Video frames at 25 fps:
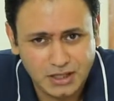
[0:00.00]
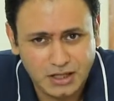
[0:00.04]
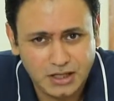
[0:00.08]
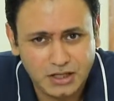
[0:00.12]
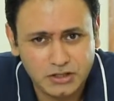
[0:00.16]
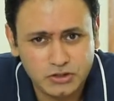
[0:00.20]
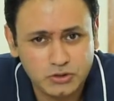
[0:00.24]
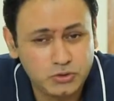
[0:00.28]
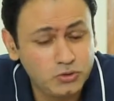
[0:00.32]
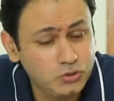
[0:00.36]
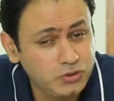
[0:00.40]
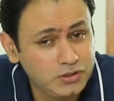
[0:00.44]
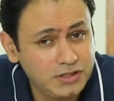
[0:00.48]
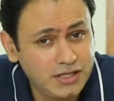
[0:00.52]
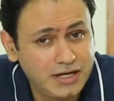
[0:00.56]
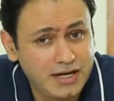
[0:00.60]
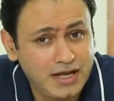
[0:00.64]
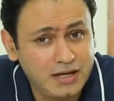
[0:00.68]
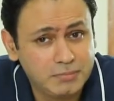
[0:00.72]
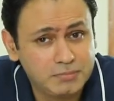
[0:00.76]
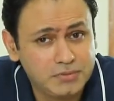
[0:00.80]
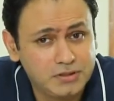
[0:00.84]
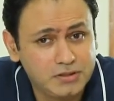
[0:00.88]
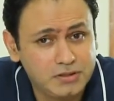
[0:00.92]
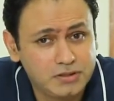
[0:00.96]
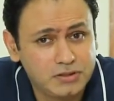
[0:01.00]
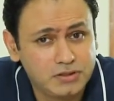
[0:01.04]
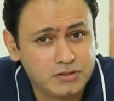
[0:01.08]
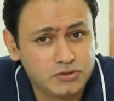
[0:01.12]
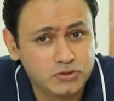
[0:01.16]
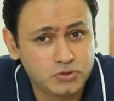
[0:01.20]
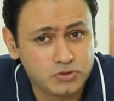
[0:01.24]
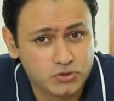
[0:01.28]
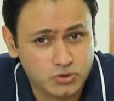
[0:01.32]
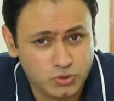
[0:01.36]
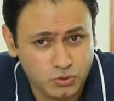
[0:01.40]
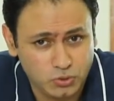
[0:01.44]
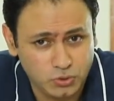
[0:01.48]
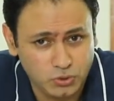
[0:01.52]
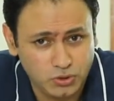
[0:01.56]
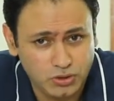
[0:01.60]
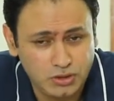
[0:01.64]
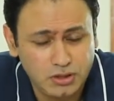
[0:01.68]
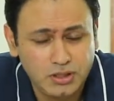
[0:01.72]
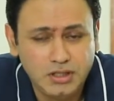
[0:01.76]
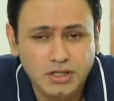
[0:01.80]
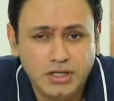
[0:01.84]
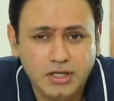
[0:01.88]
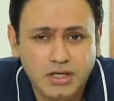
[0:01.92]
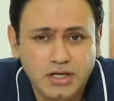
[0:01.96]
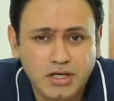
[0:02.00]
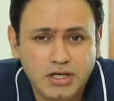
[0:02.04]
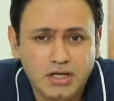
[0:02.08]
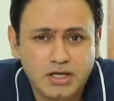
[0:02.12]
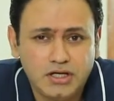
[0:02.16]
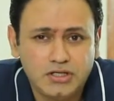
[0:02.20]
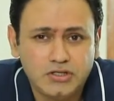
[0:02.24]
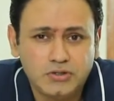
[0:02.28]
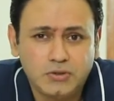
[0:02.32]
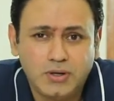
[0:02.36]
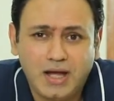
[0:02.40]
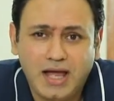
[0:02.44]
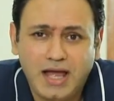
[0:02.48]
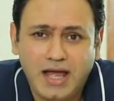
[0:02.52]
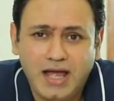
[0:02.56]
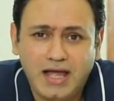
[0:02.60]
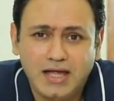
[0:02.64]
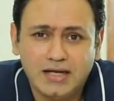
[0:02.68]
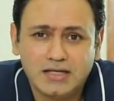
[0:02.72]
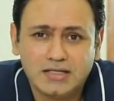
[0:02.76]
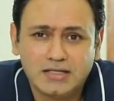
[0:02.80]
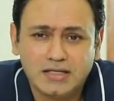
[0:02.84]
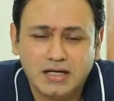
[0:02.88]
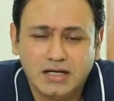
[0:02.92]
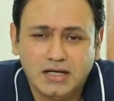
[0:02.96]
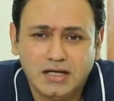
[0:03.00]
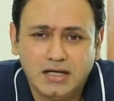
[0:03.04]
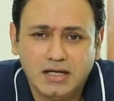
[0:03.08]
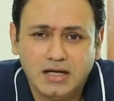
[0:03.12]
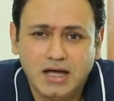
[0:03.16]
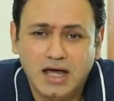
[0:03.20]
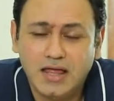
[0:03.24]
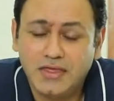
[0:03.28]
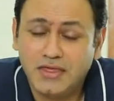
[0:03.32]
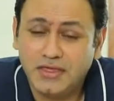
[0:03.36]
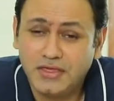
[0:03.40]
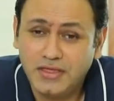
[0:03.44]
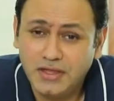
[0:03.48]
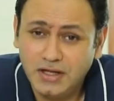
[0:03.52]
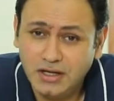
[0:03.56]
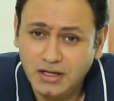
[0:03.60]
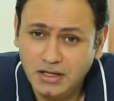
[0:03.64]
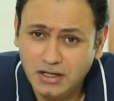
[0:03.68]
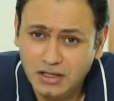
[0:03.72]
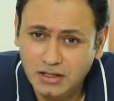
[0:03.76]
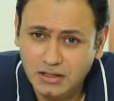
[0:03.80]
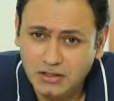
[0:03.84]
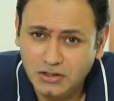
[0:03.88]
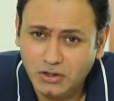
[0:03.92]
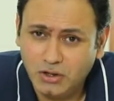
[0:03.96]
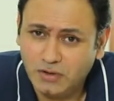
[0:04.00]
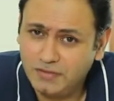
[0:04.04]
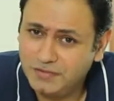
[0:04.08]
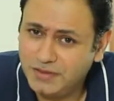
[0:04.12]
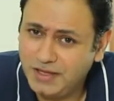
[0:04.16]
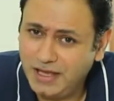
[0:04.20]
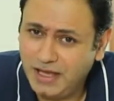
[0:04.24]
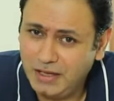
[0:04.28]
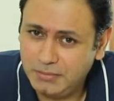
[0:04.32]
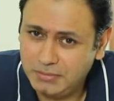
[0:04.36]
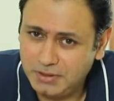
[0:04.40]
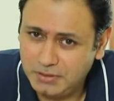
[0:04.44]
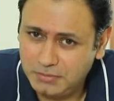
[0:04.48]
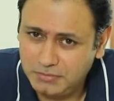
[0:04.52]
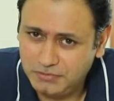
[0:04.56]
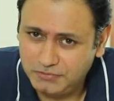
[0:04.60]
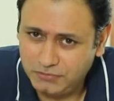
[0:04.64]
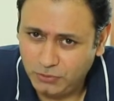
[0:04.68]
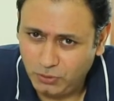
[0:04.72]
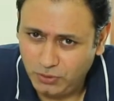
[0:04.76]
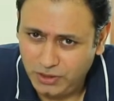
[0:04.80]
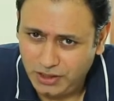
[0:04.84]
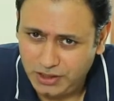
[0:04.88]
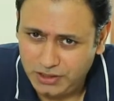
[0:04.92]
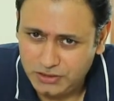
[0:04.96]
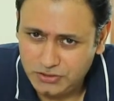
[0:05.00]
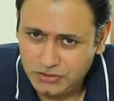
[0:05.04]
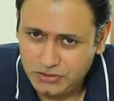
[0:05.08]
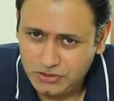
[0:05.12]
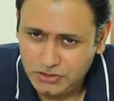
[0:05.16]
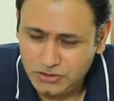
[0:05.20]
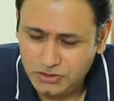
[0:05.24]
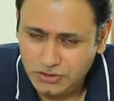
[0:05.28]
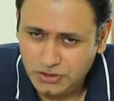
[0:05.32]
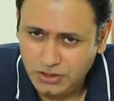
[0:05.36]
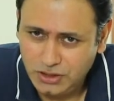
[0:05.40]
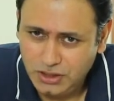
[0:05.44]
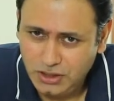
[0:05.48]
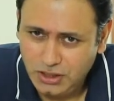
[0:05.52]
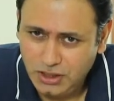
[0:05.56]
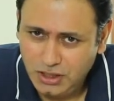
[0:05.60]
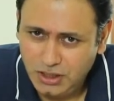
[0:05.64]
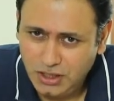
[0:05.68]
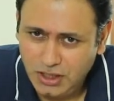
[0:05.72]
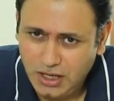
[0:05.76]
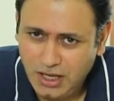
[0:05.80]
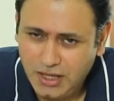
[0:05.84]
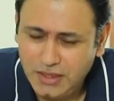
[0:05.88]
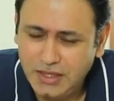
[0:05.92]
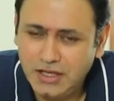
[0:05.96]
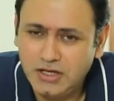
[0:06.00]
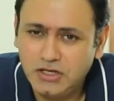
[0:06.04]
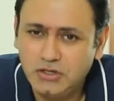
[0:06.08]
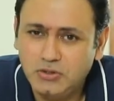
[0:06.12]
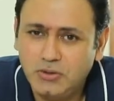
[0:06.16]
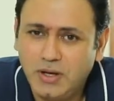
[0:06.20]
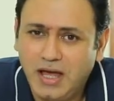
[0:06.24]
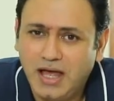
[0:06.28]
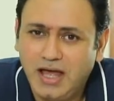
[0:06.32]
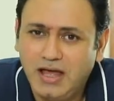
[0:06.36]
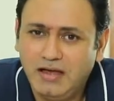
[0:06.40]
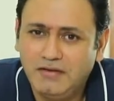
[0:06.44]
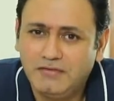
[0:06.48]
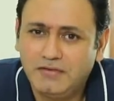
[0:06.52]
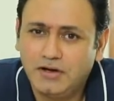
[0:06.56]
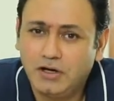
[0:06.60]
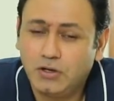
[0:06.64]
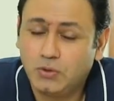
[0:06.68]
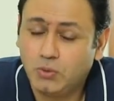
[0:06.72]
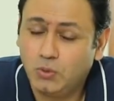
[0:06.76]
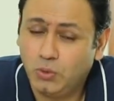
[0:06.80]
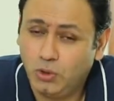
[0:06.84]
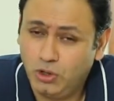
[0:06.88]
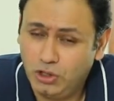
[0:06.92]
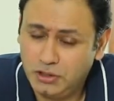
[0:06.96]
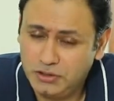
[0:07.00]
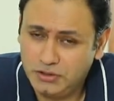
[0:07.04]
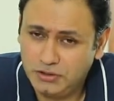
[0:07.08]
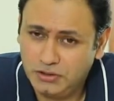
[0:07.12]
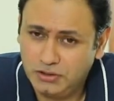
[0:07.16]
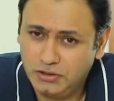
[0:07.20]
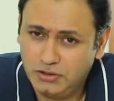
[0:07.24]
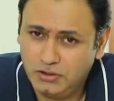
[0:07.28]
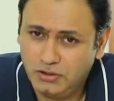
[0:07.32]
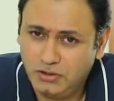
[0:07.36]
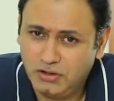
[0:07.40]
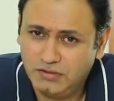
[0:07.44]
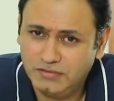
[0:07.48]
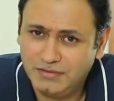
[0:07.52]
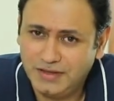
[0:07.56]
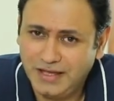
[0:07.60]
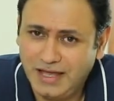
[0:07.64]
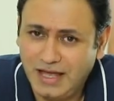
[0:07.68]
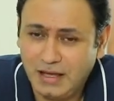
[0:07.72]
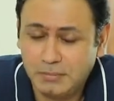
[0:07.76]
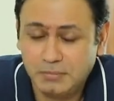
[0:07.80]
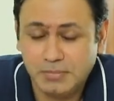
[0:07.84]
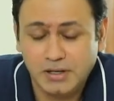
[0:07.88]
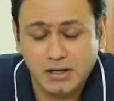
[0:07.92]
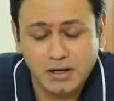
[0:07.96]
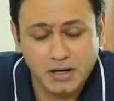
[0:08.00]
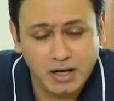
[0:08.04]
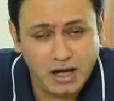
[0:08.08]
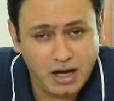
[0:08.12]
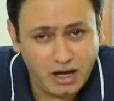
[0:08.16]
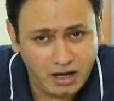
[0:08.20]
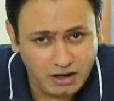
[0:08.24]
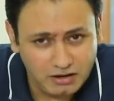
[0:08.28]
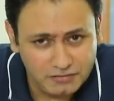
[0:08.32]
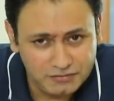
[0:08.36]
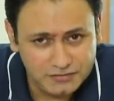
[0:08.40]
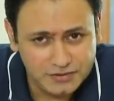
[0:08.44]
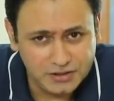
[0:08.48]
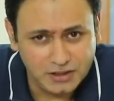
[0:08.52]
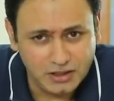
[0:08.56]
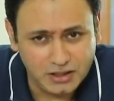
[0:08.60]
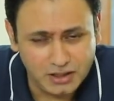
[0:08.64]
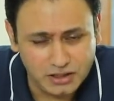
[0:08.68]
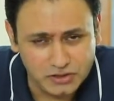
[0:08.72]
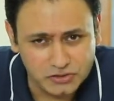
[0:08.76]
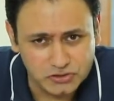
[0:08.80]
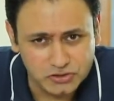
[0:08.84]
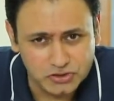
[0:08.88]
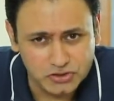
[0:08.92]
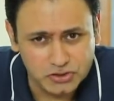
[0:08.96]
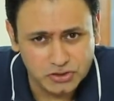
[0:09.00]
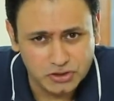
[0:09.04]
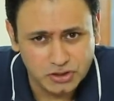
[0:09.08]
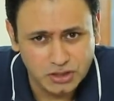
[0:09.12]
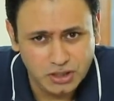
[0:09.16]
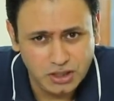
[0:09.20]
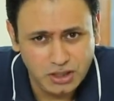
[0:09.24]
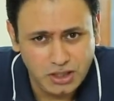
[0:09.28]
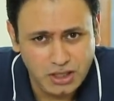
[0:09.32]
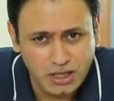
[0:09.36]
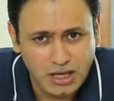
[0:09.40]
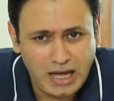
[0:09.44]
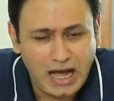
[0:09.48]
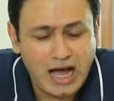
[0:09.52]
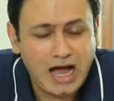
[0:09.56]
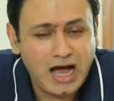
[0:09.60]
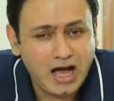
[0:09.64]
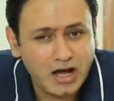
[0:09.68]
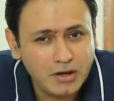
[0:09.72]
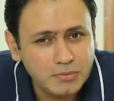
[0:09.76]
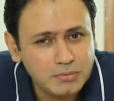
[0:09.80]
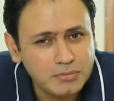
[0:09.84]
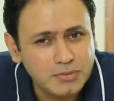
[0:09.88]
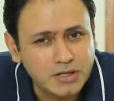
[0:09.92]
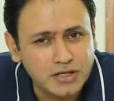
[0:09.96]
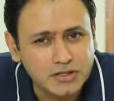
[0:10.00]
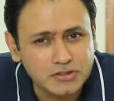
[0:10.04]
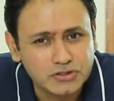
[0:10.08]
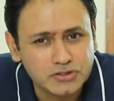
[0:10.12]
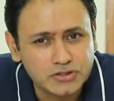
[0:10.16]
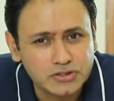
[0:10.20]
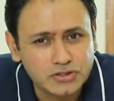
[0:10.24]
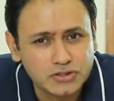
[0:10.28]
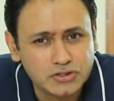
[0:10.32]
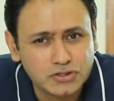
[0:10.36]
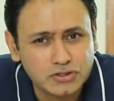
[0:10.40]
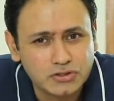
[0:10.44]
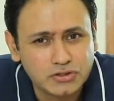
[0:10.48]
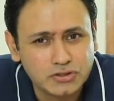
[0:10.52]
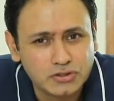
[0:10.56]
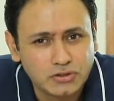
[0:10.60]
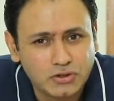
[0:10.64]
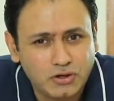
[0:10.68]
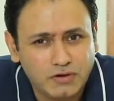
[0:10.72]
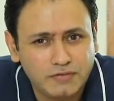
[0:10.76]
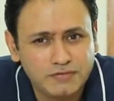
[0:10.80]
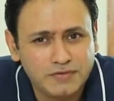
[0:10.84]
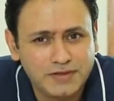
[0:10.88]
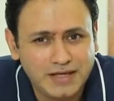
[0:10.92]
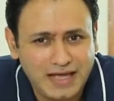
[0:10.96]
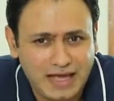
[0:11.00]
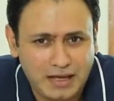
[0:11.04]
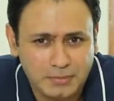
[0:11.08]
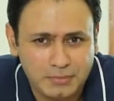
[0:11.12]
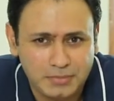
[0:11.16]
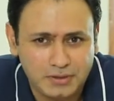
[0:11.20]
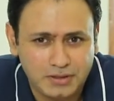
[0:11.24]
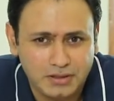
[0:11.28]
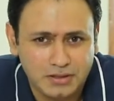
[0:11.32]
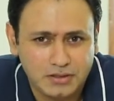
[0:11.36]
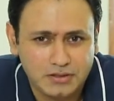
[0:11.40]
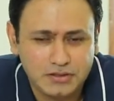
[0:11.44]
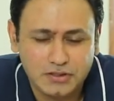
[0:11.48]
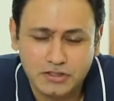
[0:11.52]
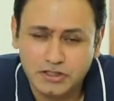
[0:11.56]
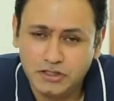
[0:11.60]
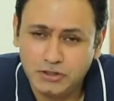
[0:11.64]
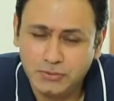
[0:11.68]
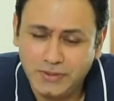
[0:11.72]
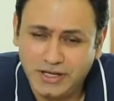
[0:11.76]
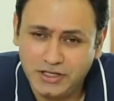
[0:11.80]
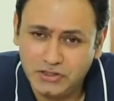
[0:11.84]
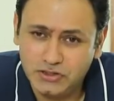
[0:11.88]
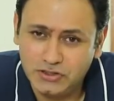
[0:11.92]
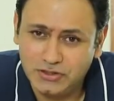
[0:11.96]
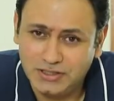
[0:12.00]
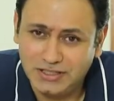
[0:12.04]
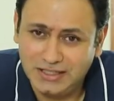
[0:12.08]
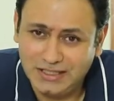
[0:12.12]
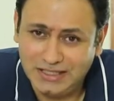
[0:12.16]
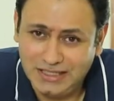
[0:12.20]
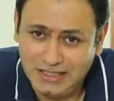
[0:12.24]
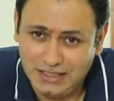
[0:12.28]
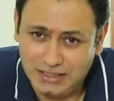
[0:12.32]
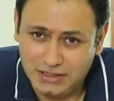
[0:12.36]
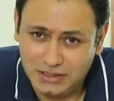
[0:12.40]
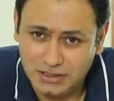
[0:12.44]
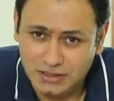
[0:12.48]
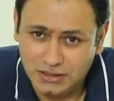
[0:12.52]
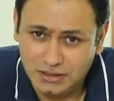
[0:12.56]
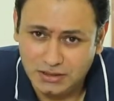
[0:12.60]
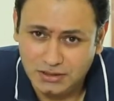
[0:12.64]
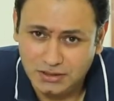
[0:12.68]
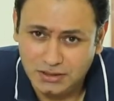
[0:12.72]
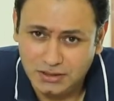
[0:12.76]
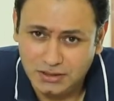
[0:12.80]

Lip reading: You took that apple to school. You had a third of the apple before lunch. And then you have a quarter of the apple after lunch. How much of the apple did you actually eat?